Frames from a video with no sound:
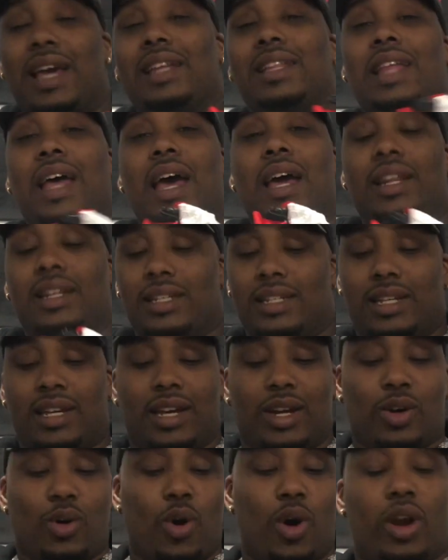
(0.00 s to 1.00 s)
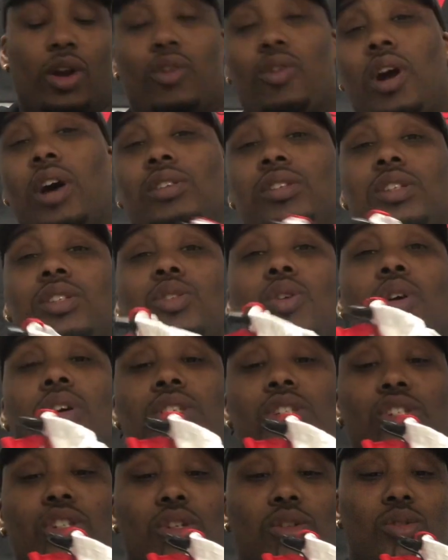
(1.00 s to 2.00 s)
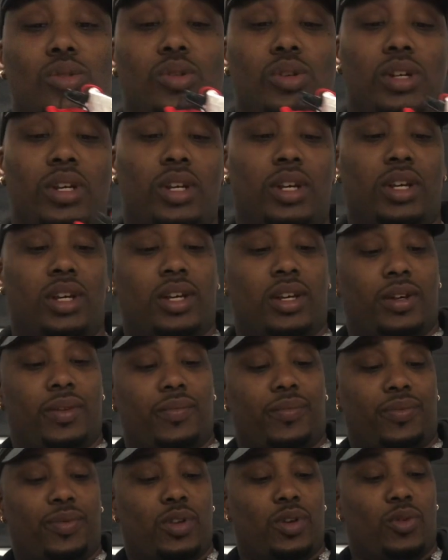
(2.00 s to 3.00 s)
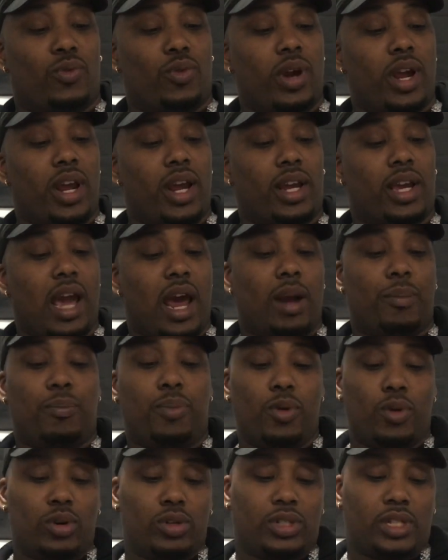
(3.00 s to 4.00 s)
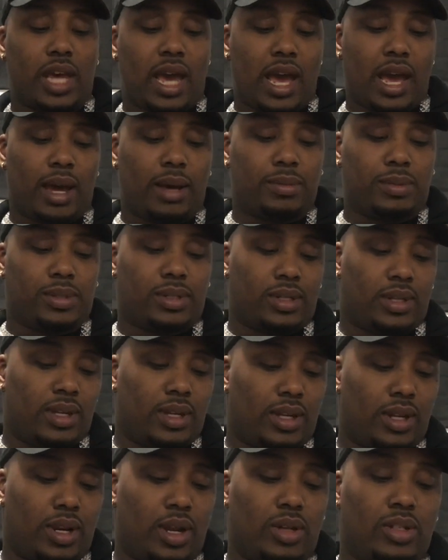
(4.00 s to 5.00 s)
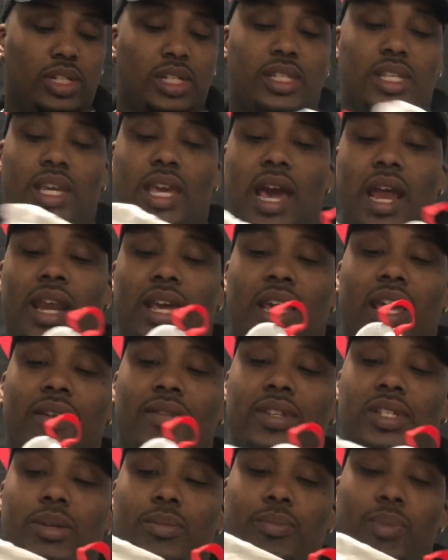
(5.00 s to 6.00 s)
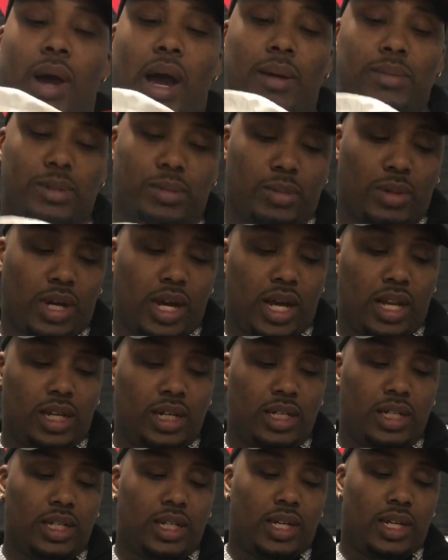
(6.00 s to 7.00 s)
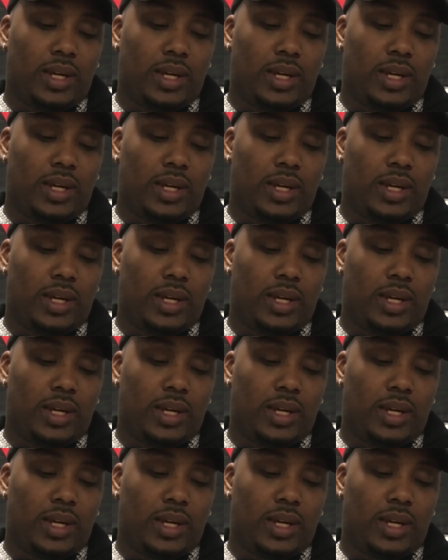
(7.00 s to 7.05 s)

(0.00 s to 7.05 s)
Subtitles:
like that going across the toe of the shoe. Red kind of pull tabs, just to kind of give it some pop, some color.